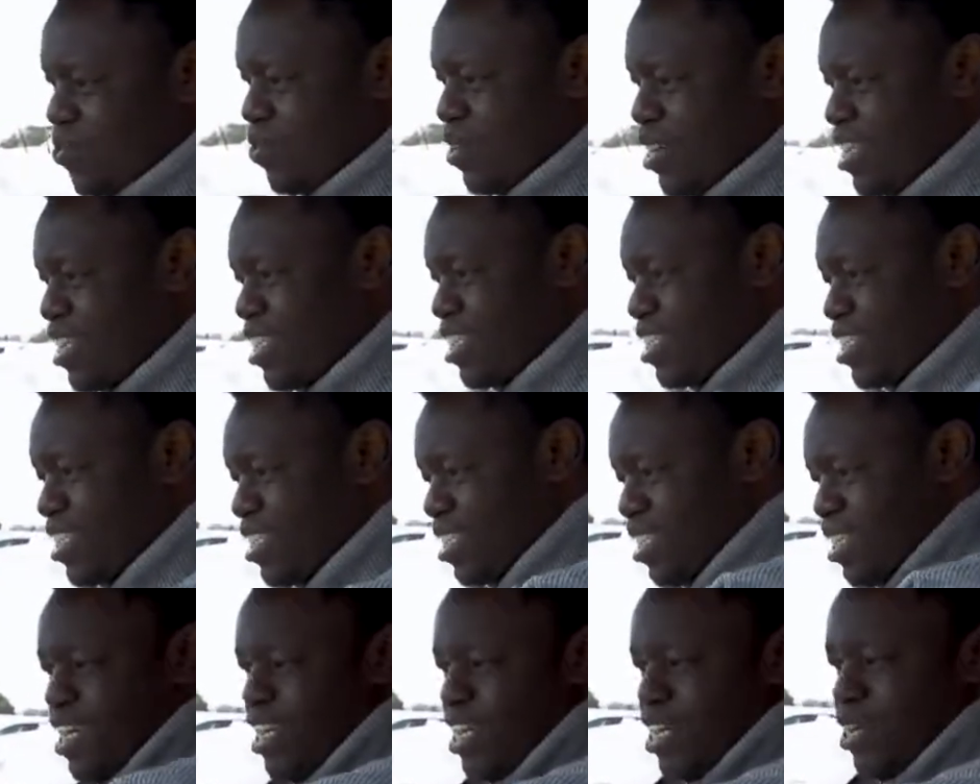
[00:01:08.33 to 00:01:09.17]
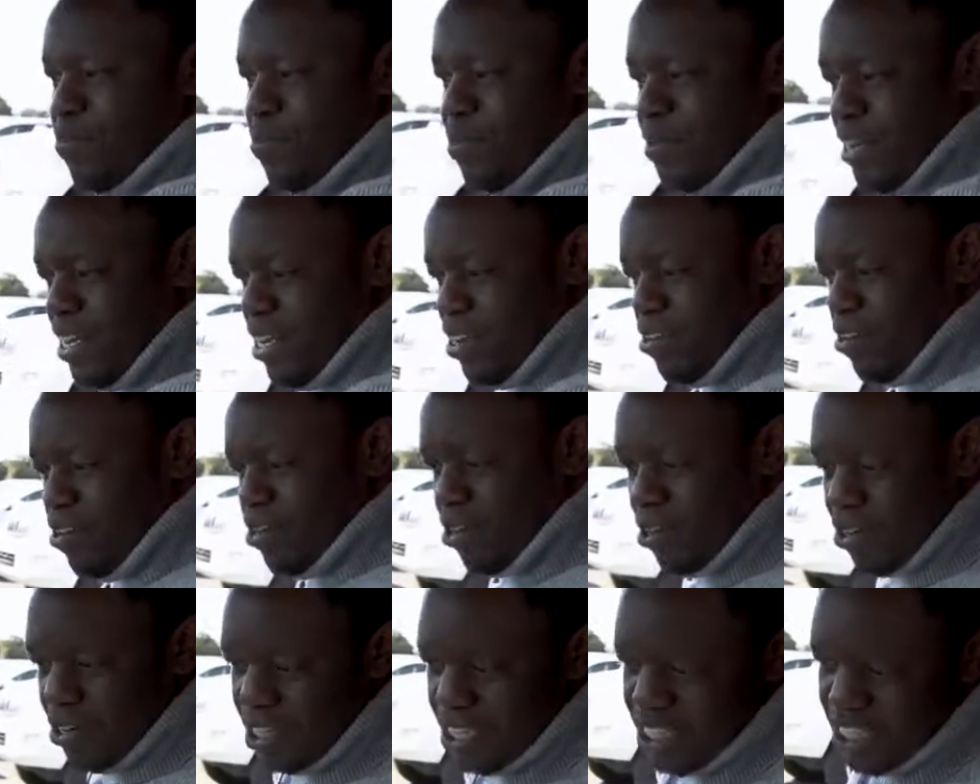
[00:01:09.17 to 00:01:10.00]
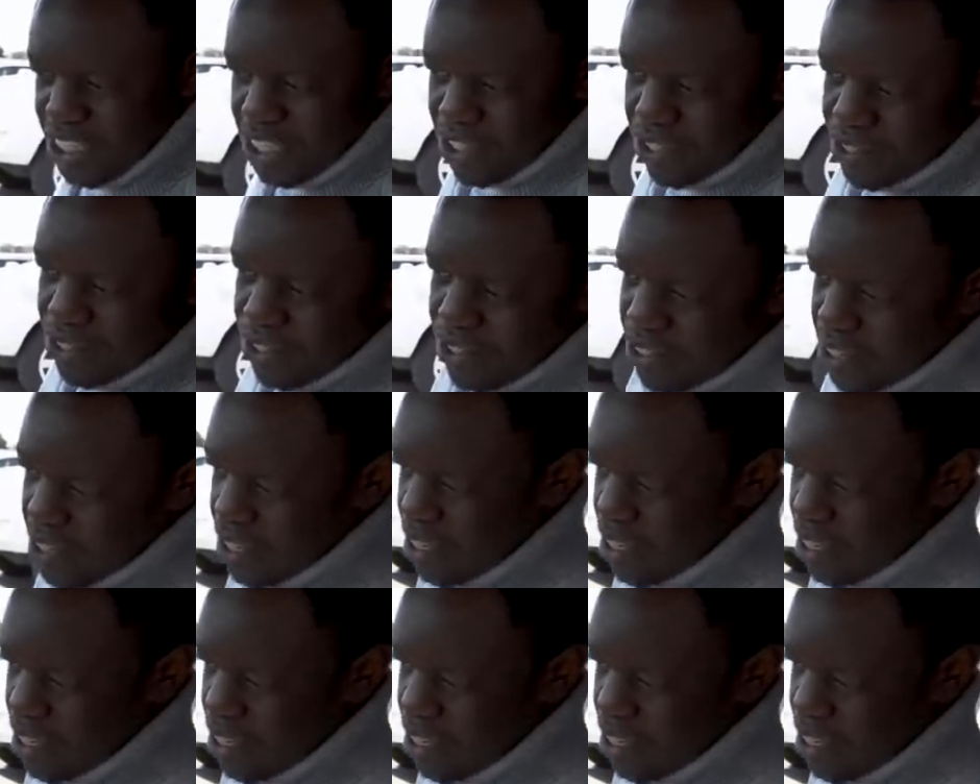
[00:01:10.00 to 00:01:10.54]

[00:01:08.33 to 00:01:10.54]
one, it's in pretty good condition.